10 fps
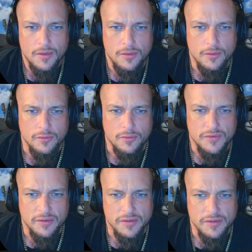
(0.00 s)
You can
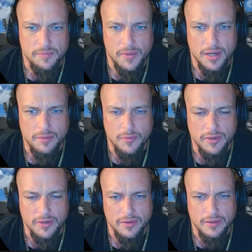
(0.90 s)
see on this bottom
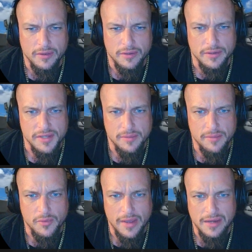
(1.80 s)
one under
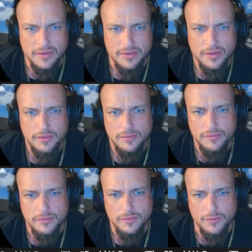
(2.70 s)
example 8,
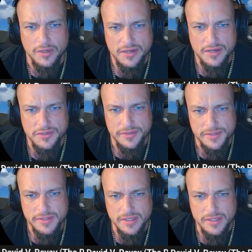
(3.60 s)
you can actually
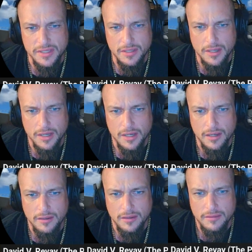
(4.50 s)
see
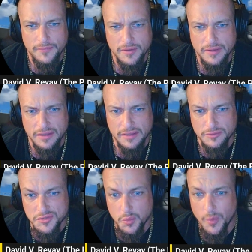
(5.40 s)

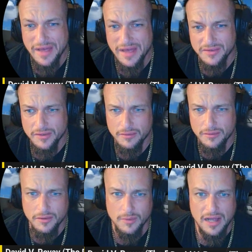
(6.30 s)
looks wet
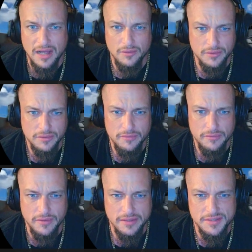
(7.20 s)
around
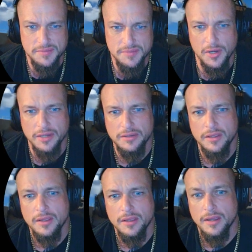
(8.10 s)
that spot,
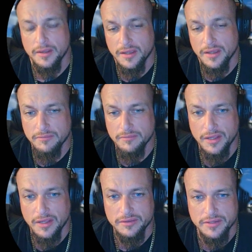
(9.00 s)
and that
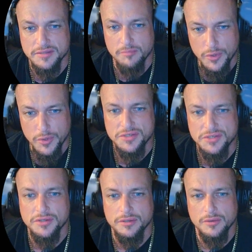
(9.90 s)
likely is
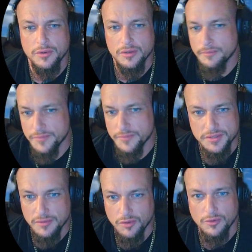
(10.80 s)
moisture or
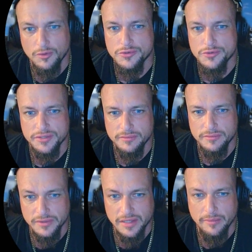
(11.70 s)
just corrosion,
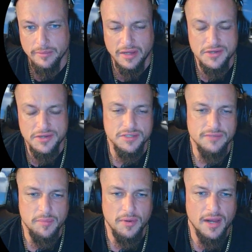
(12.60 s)
delamination
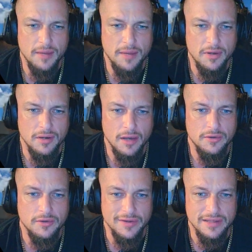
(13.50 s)
of the primer
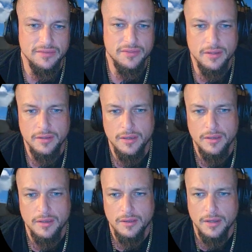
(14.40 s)
underneath
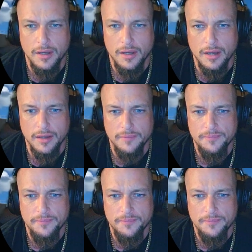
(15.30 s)
the